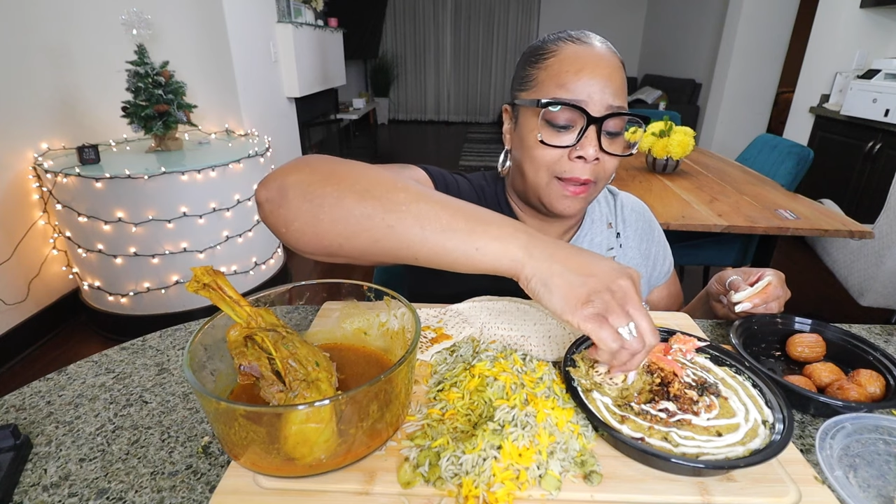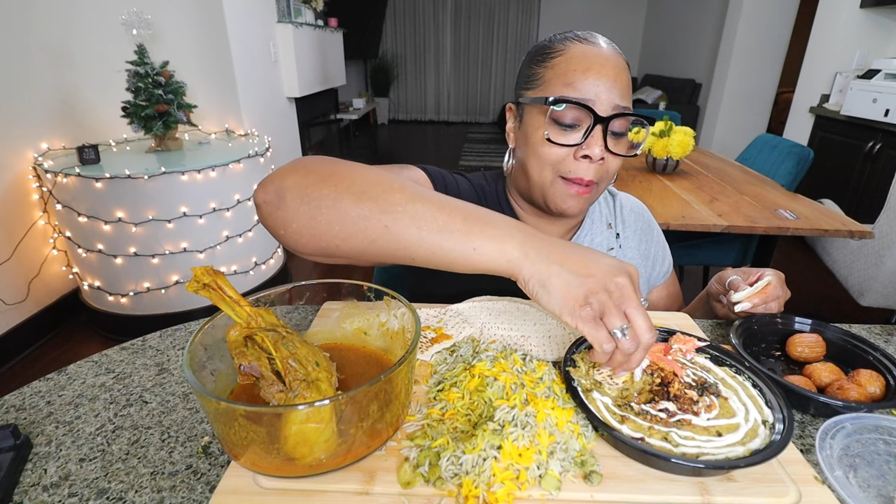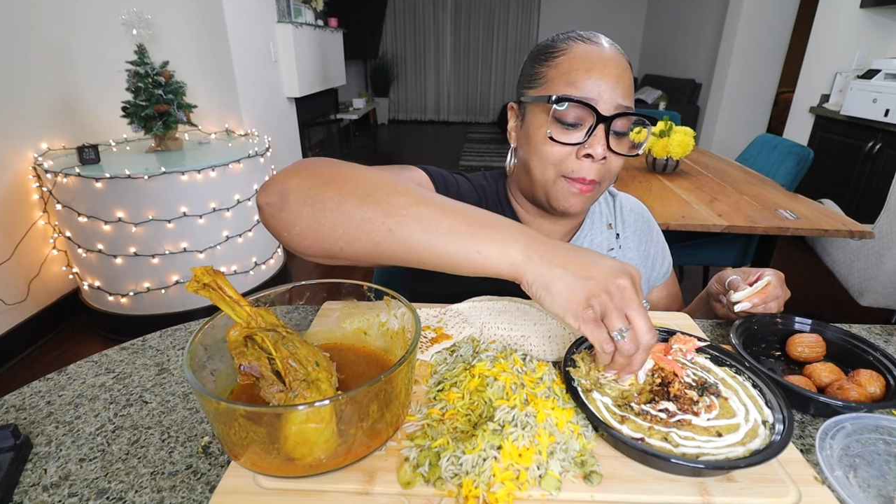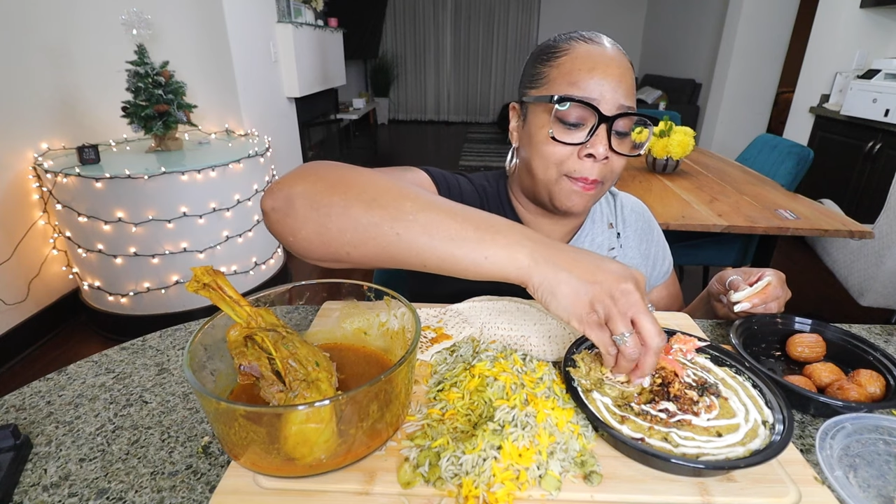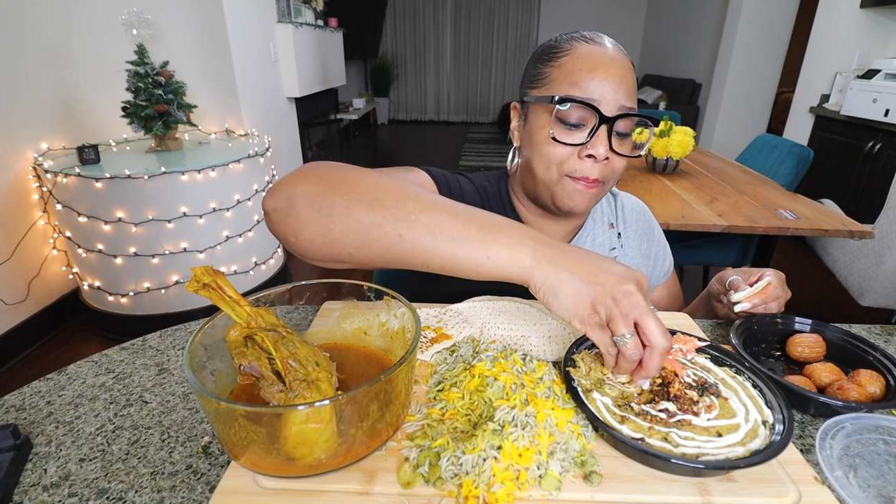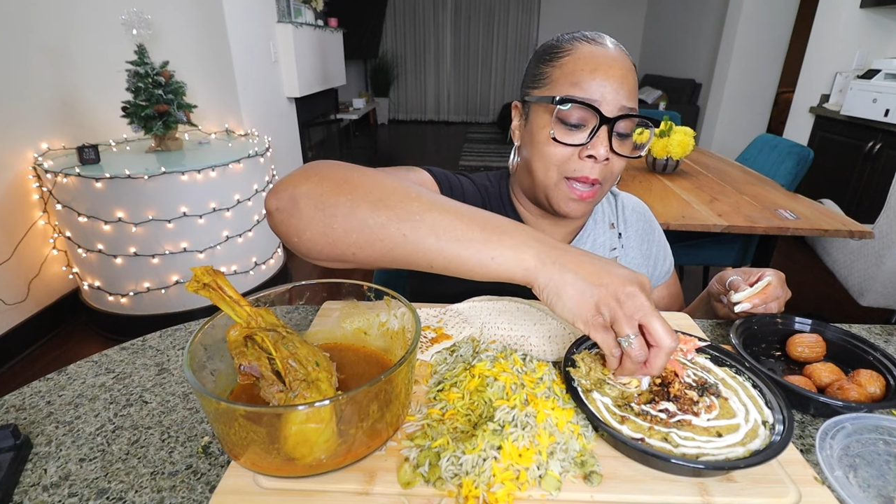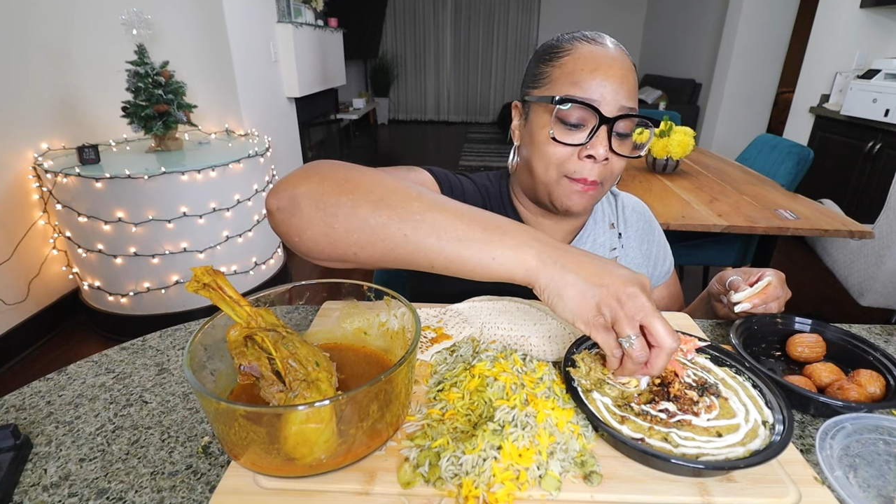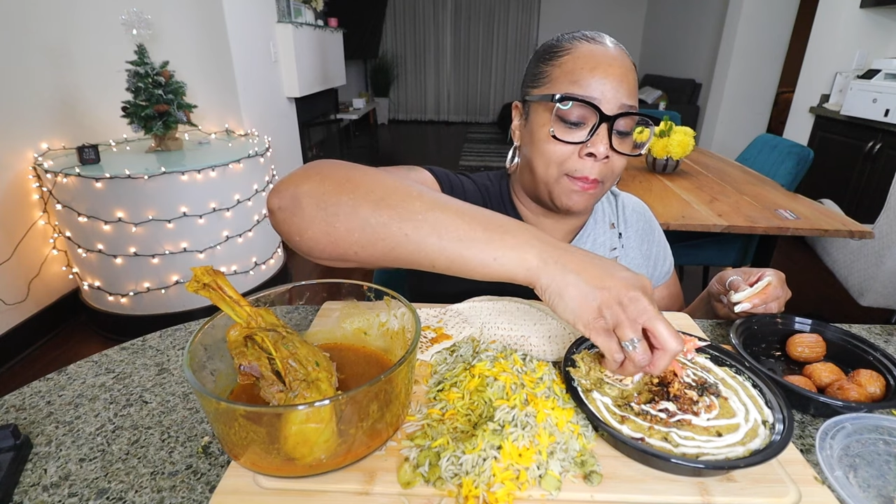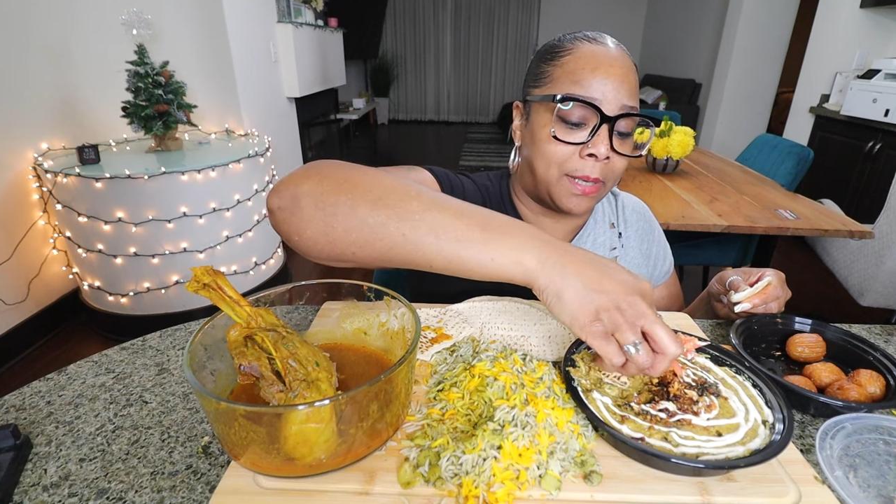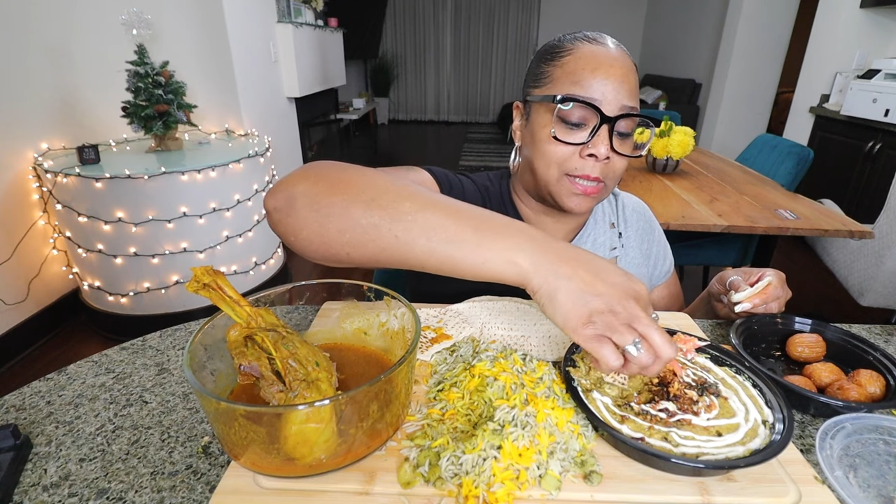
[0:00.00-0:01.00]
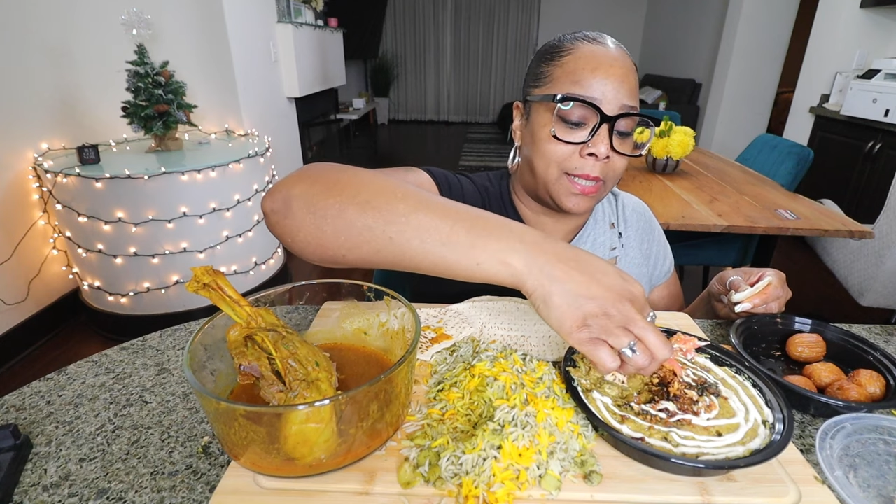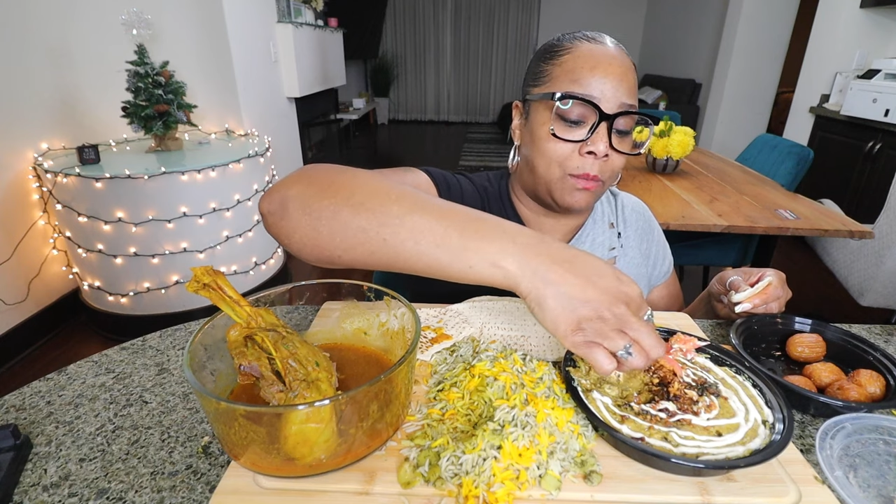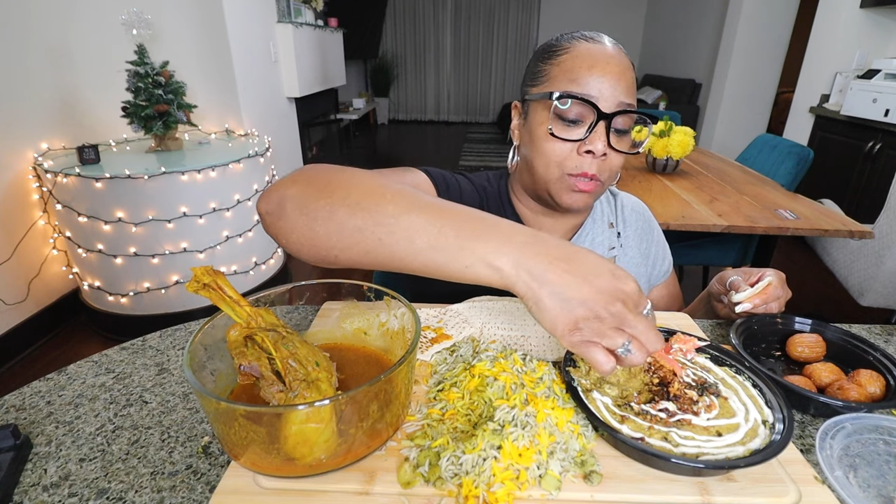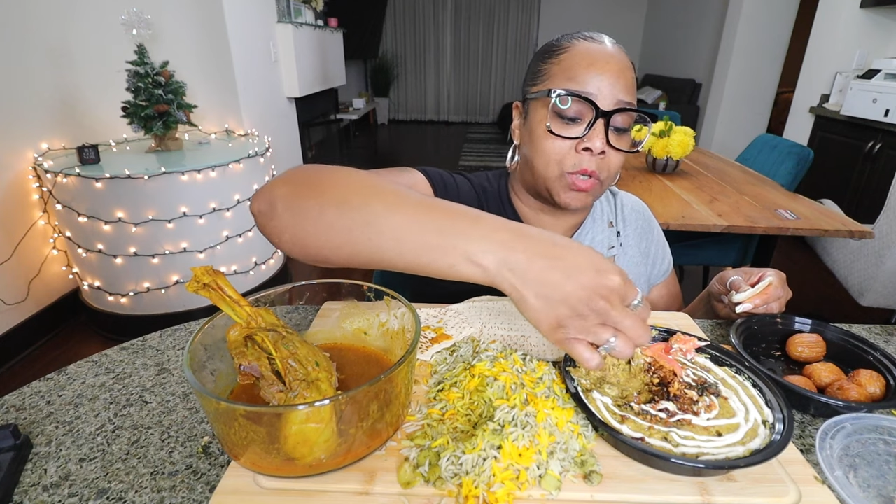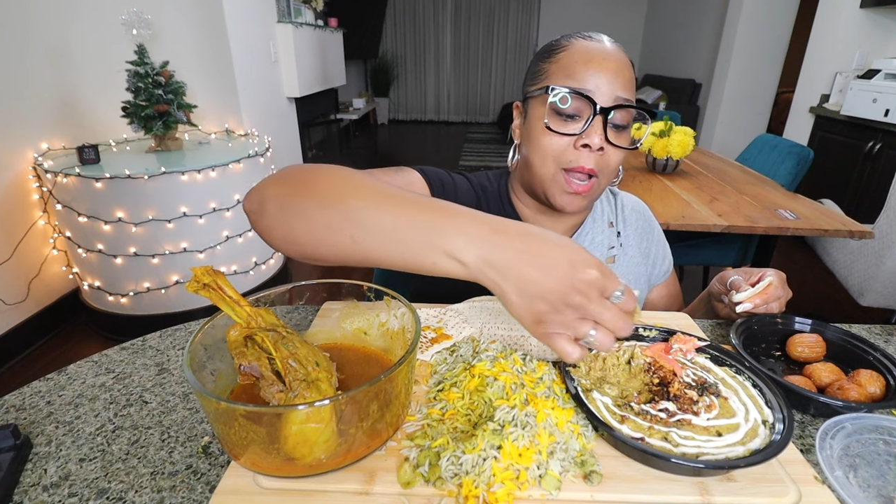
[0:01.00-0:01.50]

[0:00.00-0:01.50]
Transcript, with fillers: I'm the I'm the person that will